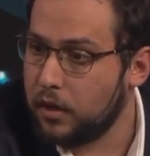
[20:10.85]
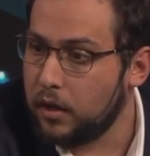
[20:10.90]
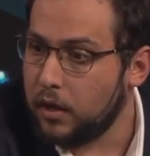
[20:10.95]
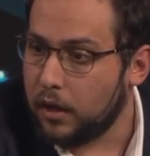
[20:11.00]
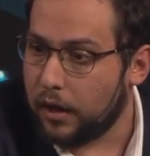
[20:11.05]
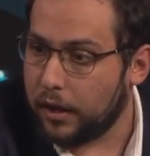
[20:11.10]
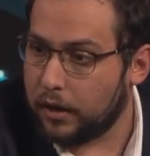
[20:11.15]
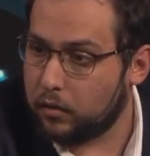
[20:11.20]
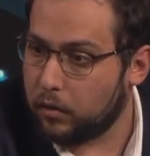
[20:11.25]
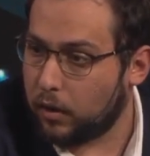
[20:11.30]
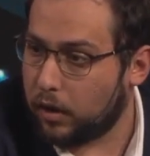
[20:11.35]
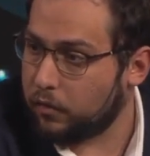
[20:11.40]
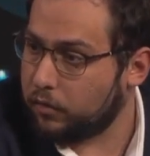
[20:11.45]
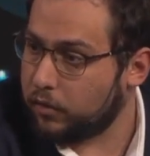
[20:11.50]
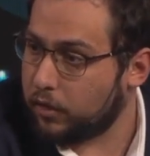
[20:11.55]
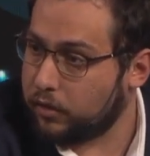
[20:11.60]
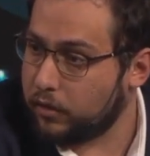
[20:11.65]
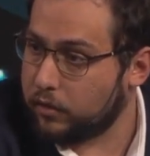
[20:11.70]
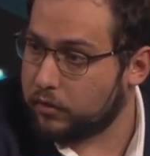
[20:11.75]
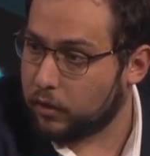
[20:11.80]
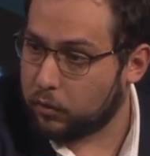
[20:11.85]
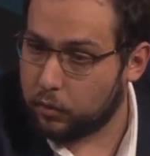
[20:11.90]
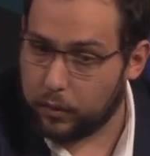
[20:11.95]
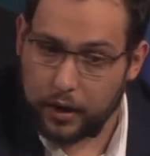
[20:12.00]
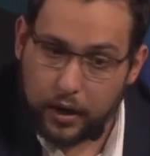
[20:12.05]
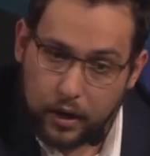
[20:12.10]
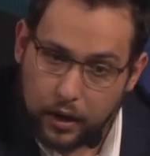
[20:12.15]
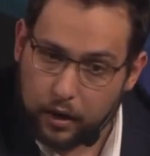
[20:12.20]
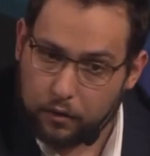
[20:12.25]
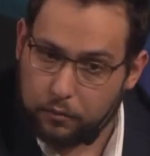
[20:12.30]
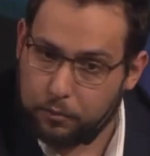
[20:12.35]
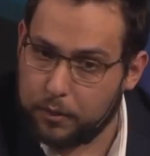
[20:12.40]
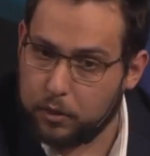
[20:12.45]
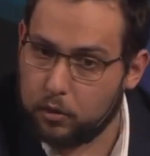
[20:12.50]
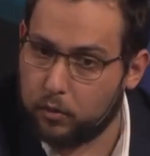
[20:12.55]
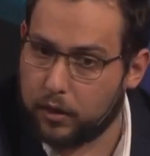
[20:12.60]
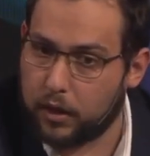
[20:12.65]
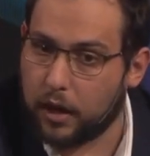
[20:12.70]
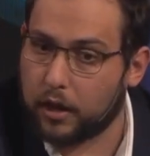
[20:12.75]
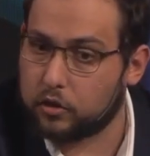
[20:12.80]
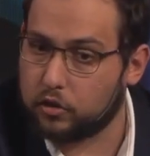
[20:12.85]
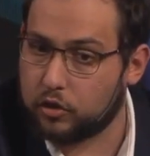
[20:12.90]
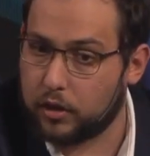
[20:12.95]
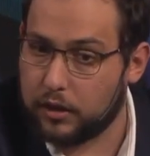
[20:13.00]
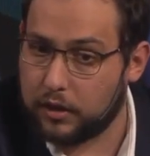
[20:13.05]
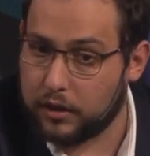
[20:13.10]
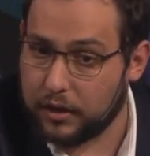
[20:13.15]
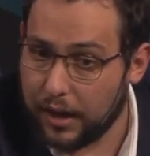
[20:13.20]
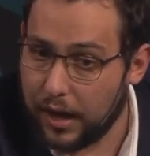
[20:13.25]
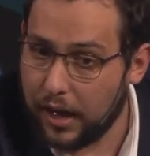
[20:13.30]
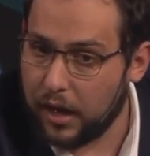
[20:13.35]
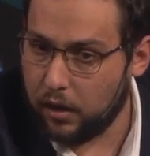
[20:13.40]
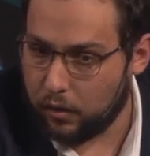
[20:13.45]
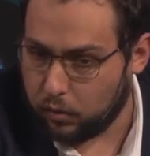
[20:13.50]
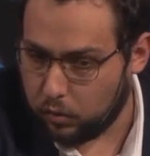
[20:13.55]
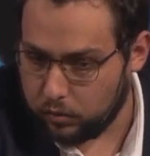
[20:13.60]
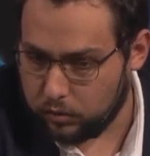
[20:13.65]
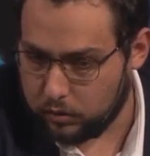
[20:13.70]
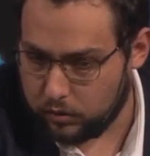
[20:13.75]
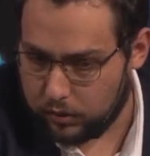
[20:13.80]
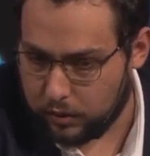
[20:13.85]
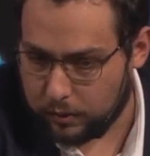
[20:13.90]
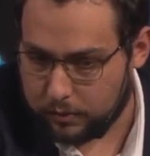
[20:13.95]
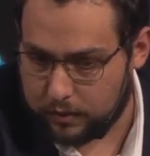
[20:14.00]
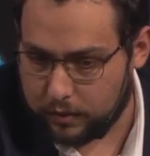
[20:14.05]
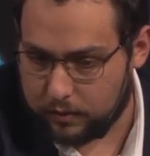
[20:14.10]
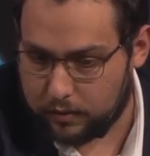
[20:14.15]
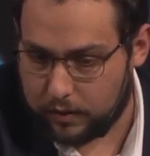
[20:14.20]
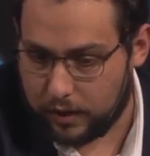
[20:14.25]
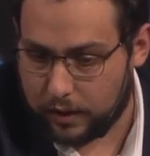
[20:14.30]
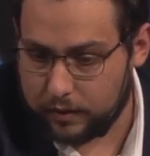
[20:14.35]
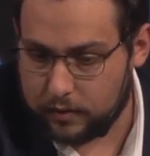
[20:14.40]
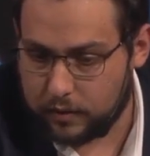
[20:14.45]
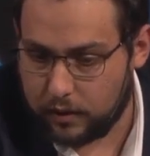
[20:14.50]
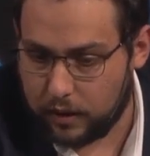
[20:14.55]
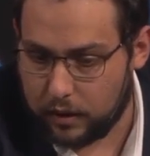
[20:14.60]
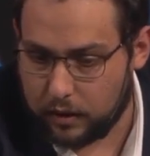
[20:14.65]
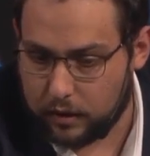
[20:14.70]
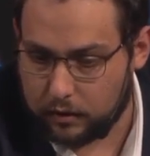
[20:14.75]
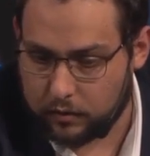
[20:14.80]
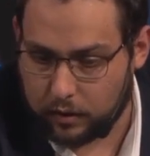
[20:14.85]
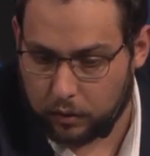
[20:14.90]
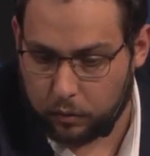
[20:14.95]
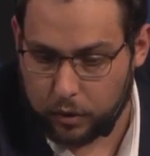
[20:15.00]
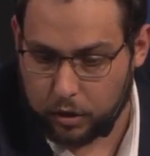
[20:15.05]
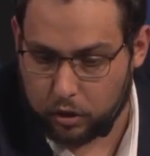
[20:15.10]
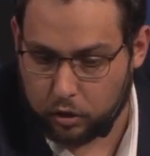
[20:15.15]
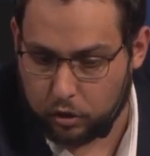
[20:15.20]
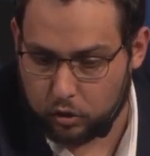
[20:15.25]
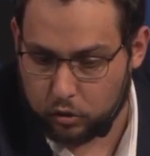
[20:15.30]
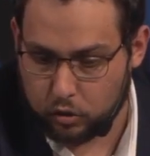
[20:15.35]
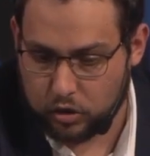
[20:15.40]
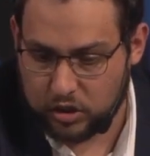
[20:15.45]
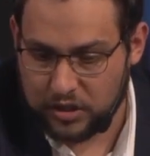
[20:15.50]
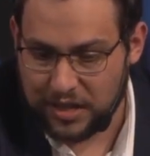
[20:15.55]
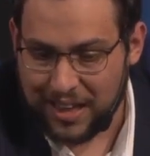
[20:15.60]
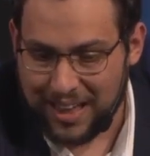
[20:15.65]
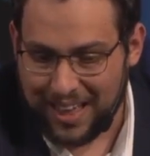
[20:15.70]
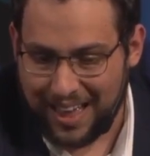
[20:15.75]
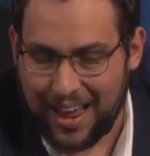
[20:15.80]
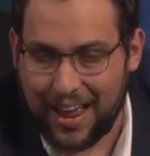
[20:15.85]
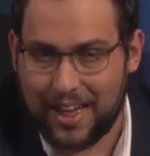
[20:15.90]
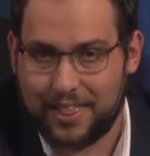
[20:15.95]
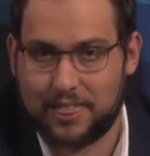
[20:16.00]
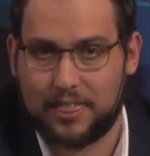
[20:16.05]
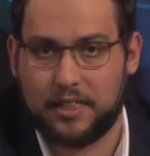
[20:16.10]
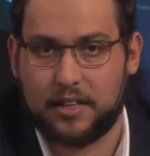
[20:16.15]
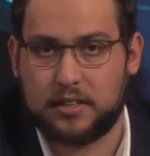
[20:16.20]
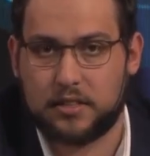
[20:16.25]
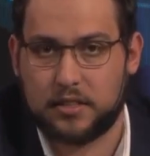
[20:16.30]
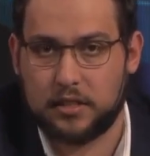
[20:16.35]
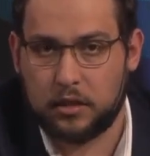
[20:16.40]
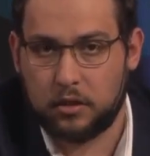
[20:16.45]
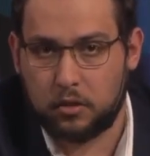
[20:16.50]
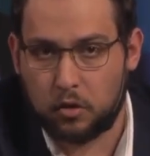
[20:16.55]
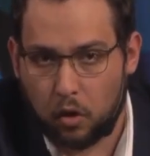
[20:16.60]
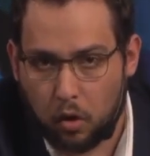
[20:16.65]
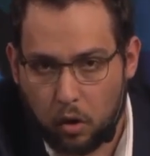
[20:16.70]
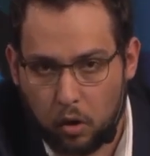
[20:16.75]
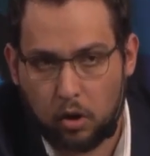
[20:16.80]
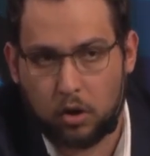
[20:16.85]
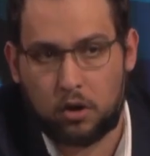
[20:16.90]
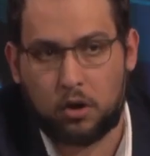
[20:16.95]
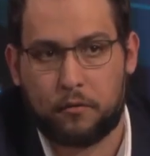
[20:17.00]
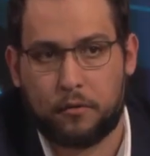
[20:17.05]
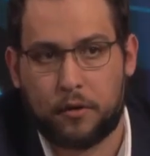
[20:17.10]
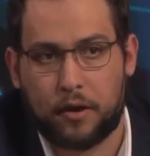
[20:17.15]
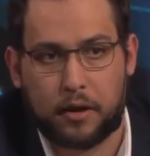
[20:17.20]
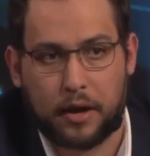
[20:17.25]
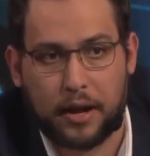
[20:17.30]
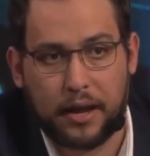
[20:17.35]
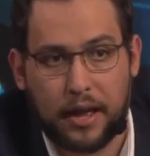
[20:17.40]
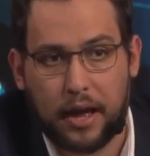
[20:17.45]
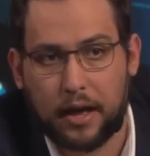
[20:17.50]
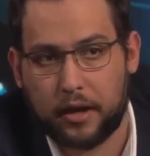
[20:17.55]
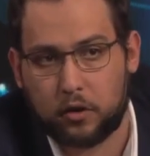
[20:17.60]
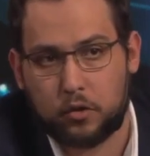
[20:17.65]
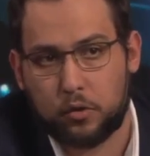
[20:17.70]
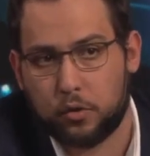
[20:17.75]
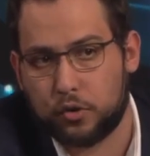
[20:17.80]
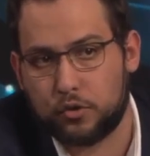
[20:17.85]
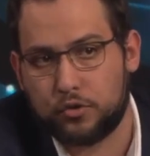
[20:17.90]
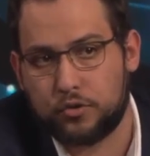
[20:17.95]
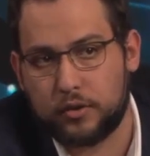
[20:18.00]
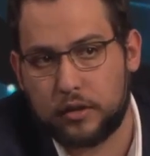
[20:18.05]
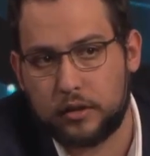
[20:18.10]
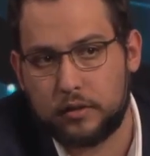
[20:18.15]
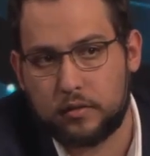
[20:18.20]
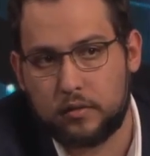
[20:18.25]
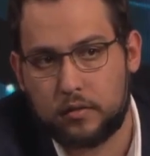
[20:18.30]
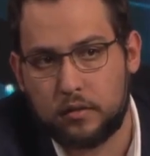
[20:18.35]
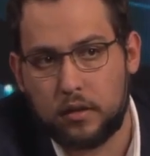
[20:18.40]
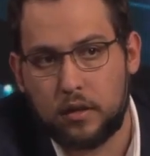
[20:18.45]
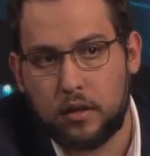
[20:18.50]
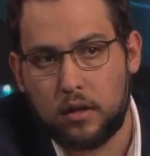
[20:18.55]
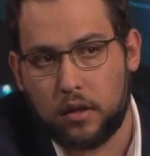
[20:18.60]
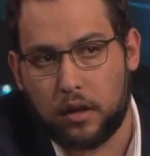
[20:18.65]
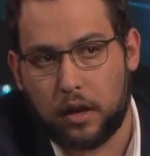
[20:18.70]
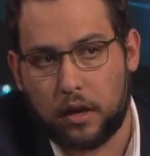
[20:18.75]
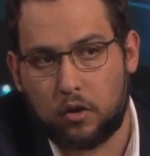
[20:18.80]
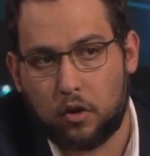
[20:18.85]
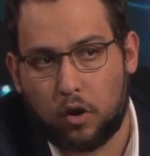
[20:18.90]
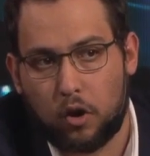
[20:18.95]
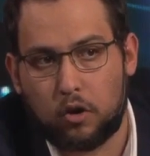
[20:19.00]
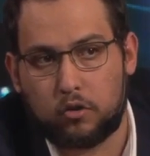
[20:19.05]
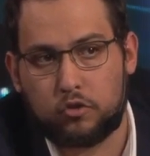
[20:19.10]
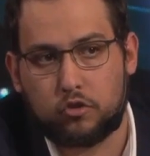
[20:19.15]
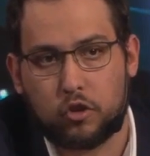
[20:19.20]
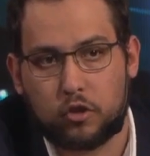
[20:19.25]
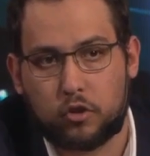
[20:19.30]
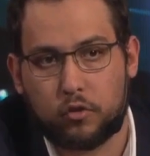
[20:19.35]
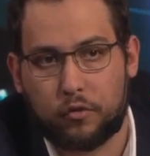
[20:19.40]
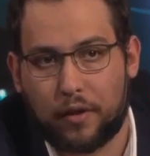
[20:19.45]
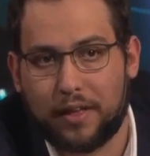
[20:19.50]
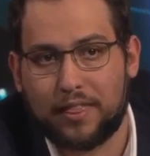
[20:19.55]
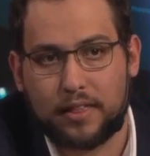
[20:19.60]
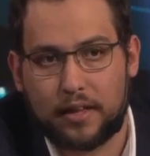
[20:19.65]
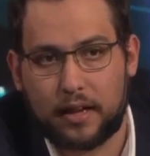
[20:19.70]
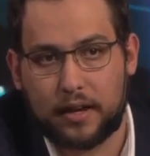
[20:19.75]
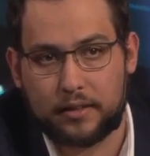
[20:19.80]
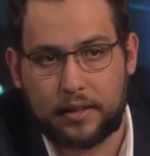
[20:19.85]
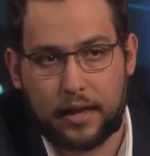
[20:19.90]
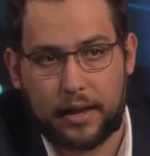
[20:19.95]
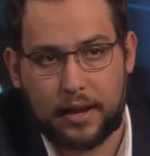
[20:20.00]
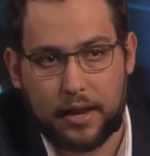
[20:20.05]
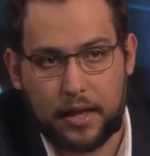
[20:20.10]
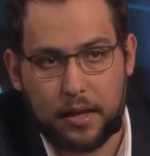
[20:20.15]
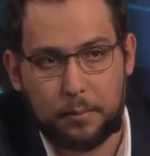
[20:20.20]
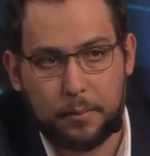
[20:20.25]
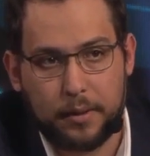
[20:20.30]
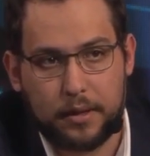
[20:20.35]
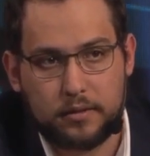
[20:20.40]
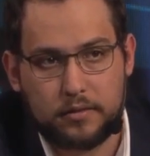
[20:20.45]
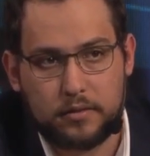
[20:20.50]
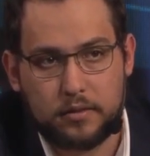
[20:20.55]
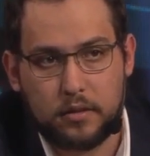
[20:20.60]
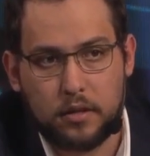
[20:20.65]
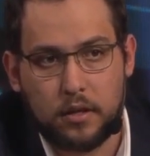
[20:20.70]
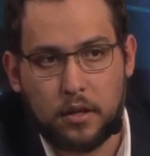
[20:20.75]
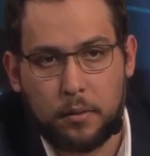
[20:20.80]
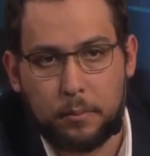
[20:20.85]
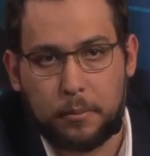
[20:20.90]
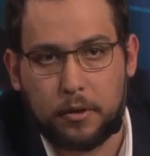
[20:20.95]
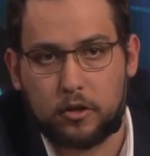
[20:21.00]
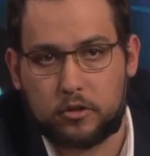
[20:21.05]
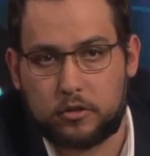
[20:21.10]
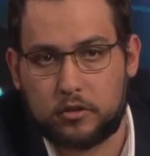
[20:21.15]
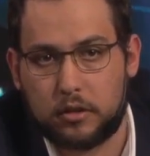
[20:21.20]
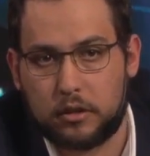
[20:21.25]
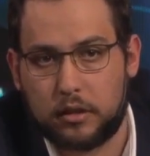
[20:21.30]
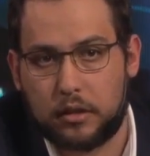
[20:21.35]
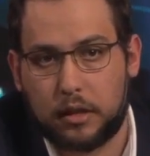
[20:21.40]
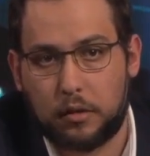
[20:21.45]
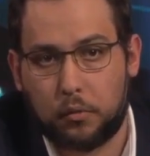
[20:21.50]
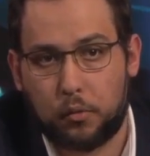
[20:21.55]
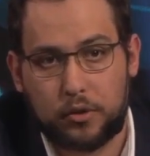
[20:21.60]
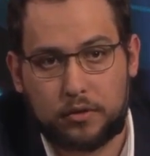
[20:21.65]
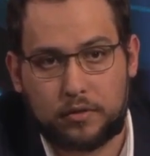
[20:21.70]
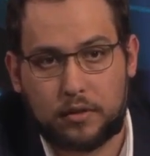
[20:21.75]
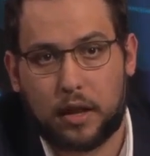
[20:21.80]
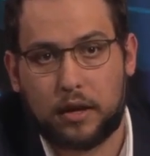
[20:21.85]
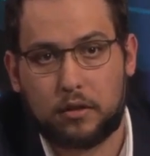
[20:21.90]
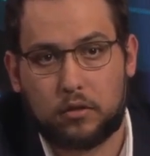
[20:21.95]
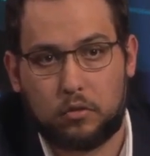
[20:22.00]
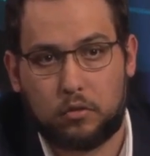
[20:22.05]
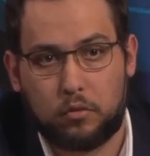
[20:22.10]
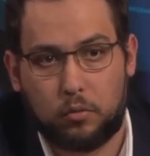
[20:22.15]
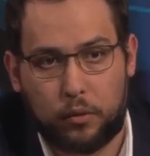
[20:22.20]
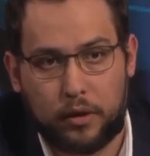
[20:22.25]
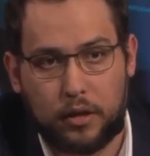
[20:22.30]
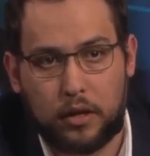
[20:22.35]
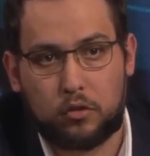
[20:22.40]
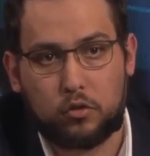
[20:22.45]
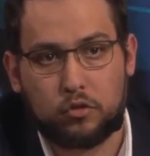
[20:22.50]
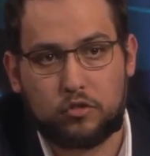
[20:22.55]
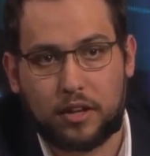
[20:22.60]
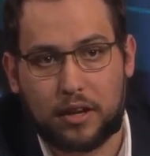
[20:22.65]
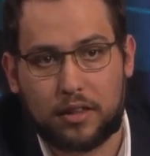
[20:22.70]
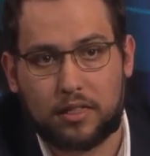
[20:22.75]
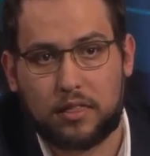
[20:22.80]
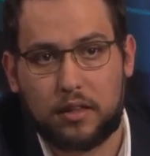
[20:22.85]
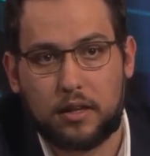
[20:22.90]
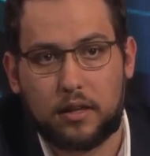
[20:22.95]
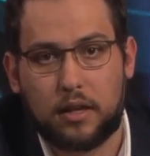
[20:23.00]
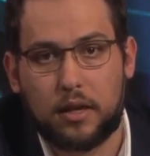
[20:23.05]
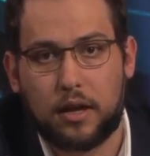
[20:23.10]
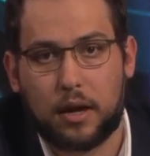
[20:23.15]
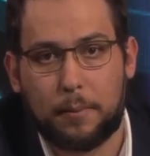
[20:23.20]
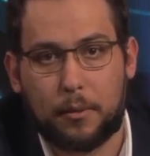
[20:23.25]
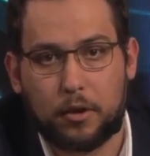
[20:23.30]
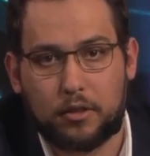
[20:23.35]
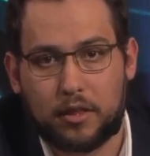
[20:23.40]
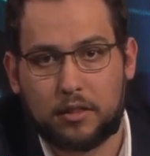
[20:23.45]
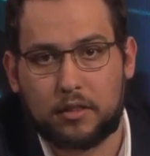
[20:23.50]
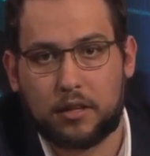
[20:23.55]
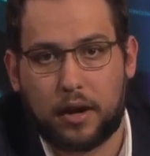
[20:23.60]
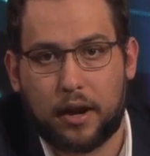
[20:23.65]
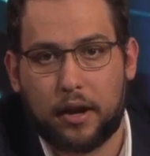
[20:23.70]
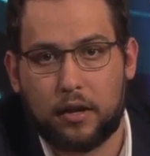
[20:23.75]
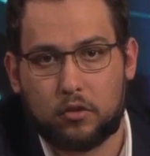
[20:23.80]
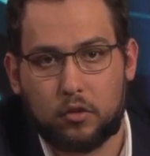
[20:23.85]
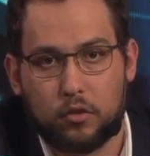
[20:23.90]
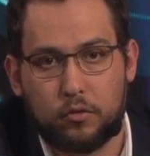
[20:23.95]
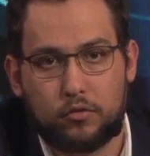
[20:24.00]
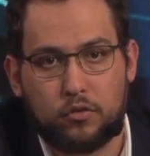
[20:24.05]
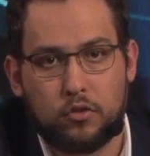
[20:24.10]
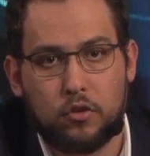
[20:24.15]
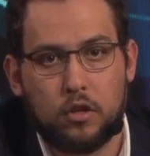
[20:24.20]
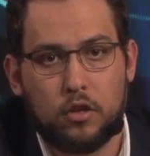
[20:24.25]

And one of the things that we have been doing actually now, since last year, is that we introduced ethics in all of our AI courses and all sorts of ethical dilemmas, because we need to start thinking about the trade-offs.